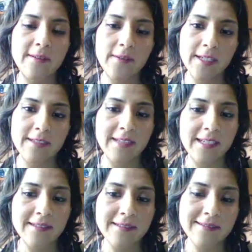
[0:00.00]
well,
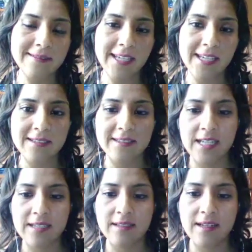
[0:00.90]
that is
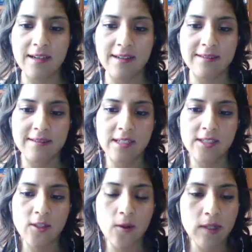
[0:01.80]
just a
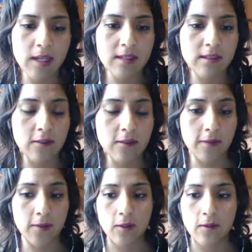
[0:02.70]
showcase of
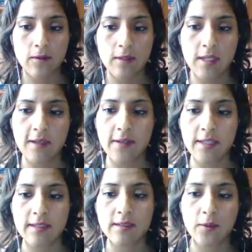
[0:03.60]
a few
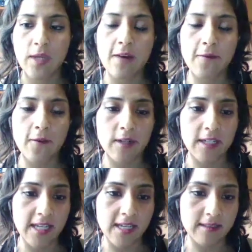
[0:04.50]
events we have
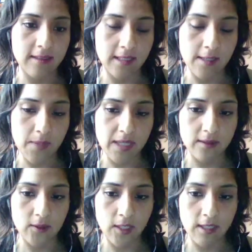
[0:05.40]
organized in the
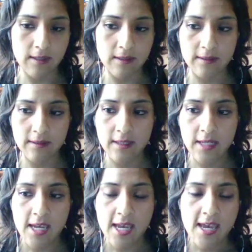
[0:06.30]
past 2 years.
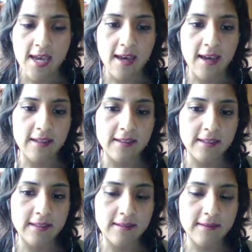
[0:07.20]

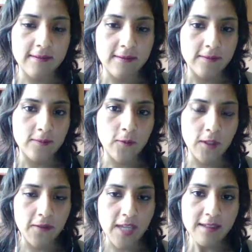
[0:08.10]
And
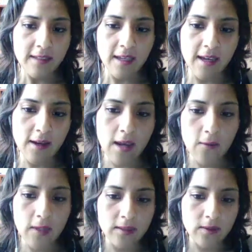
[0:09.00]
with that, I
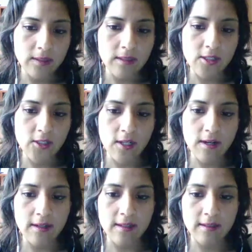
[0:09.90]
want to start
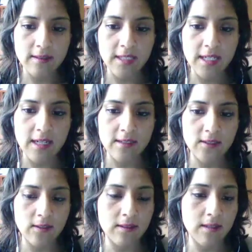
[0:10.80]
sharing the
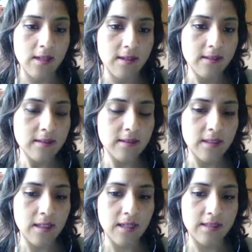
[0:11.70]
lessons learned
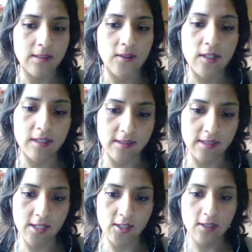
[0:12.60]
as an
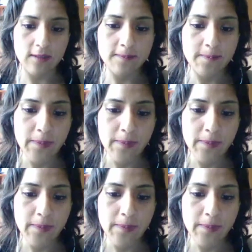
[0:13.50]
organization.